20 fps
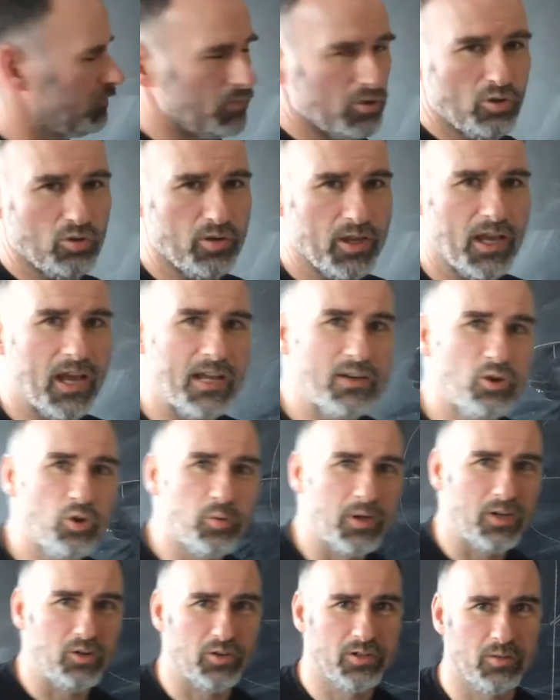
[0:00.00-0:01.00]
Okay, I
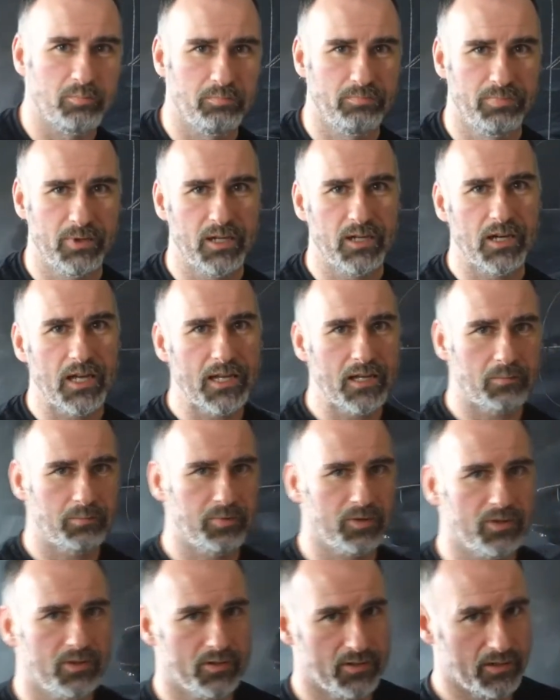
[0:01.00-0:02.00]
know it looks a bit like a
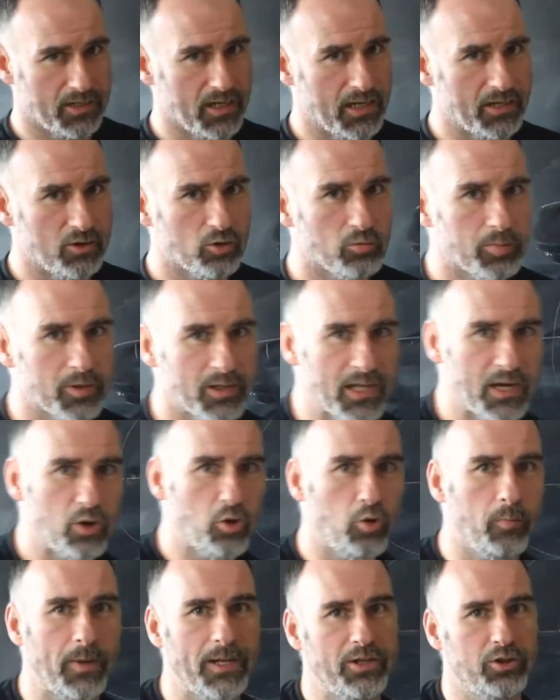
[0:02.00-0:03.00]
potato, but then
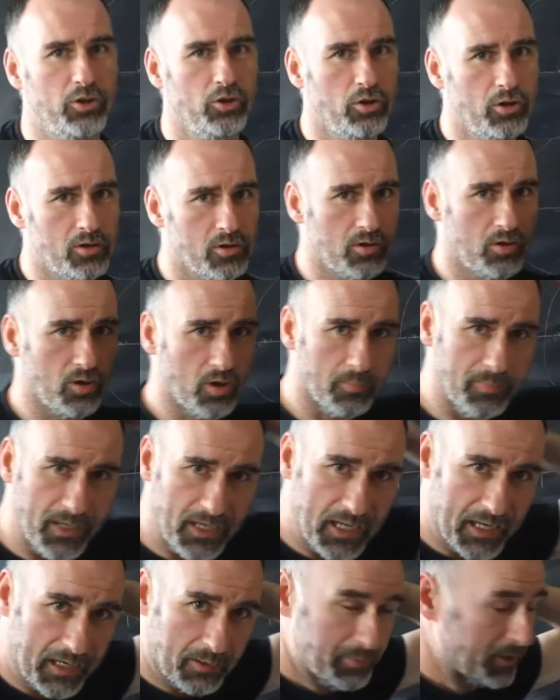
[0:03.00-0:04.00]
all my circles look a bit
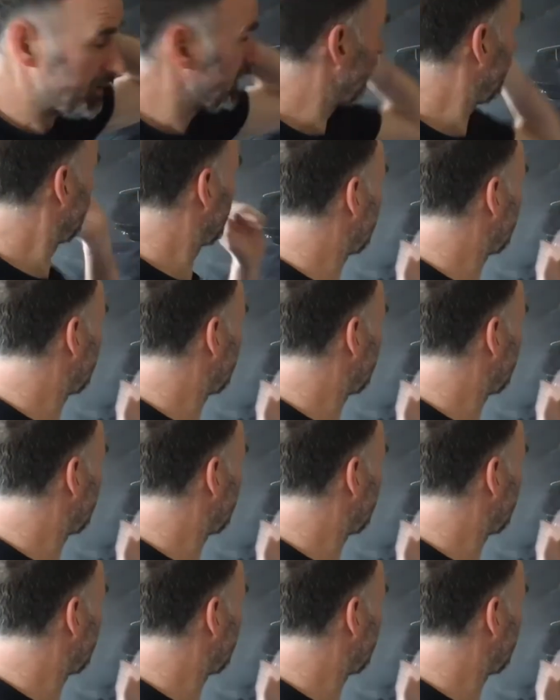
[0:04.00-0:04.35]
like a potato.